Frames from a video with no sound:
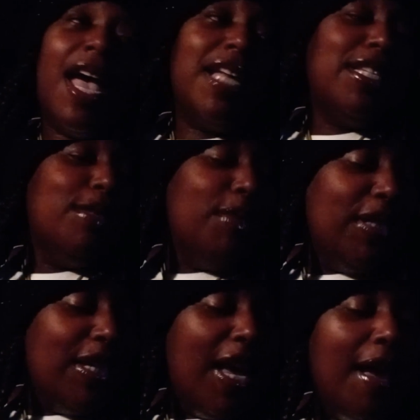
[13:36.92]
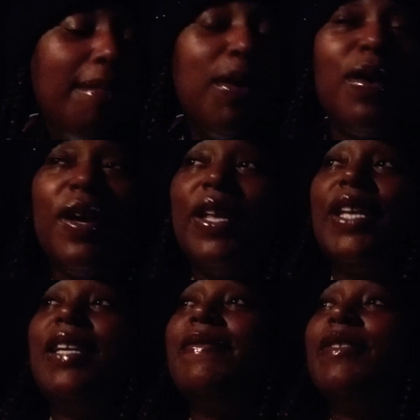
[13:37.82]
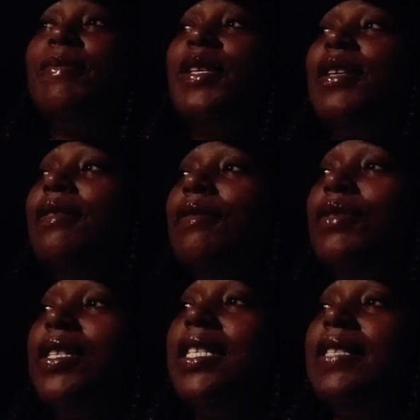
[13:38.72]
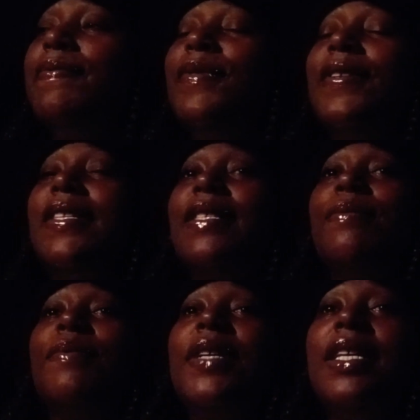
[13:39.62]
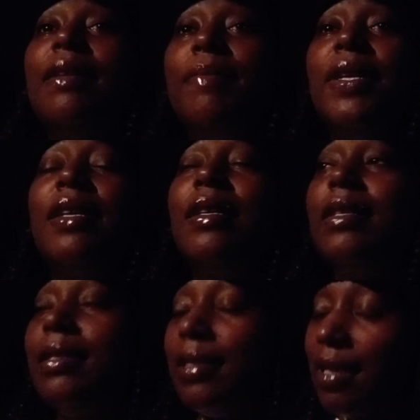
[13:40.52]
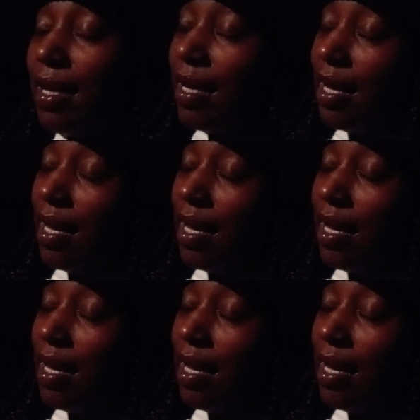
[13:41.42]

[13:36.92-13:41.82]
I just want to come on and give some energies for this reading because